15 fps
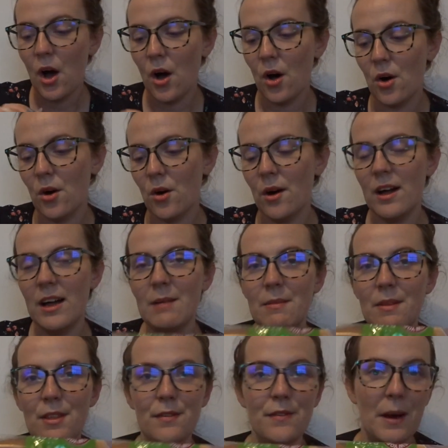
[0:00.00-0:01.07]
or
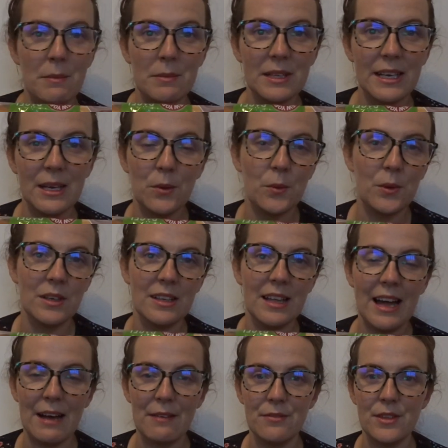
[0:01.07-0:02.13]
the family will
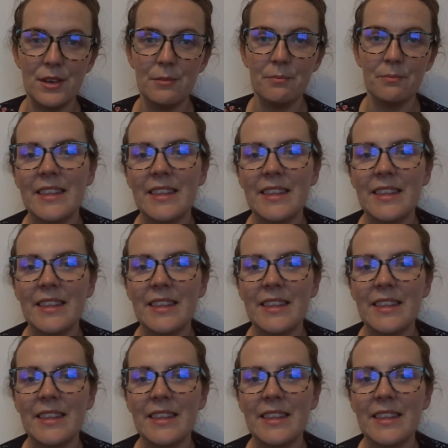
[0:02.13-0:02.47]
have them.